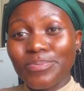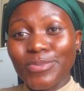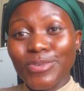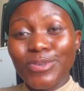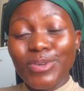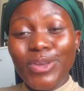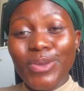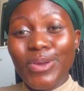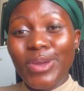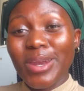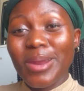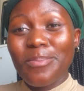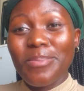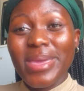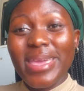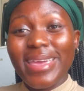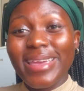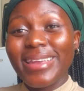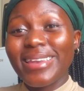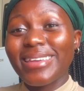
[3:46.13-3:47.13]
So you're gonna
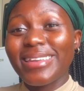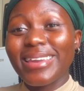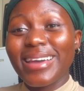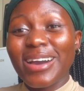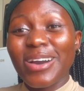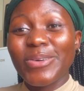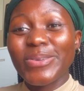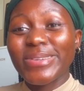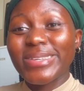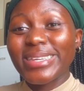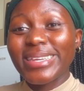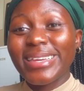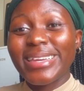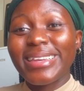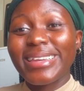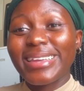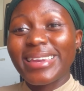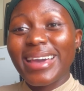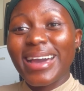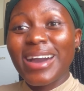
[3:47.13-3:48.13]
be in and out, in
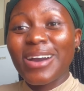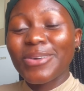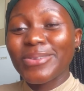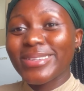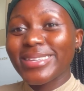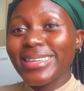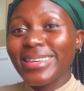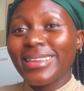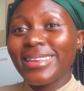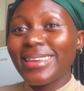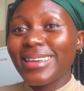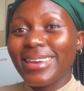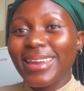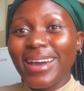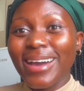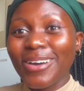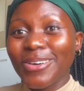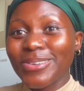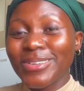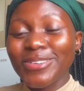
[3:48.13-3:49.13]
and out, in and
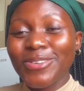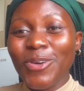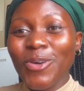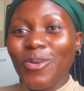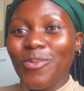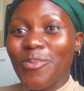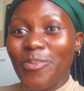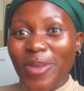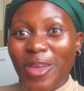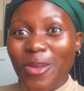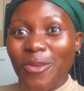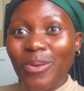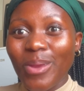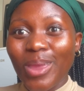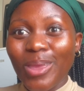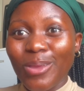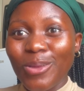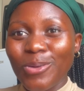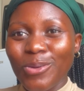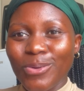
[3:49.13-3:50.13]
out,
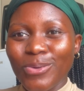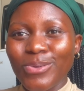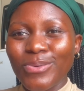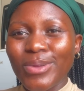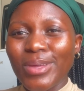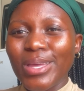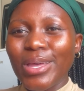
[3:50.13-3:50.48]
comparing, you know,